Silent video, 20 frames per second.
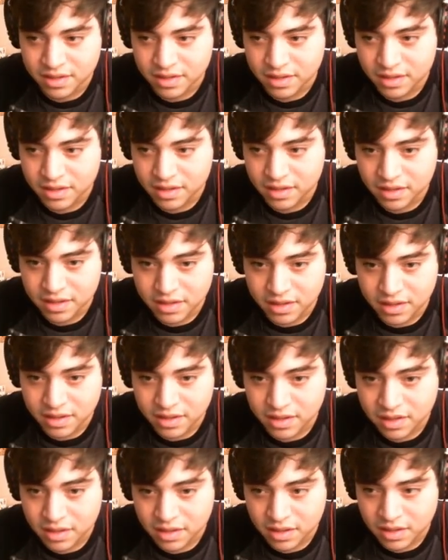
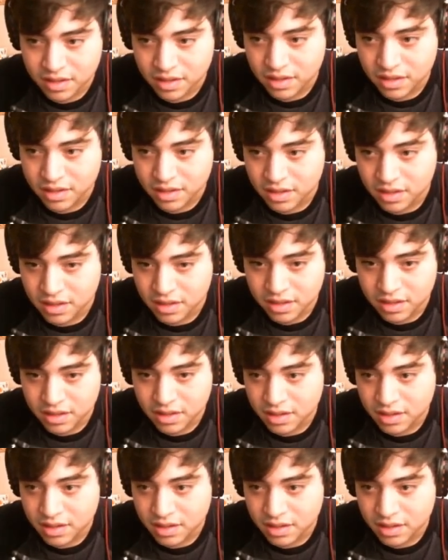Nobody speaks.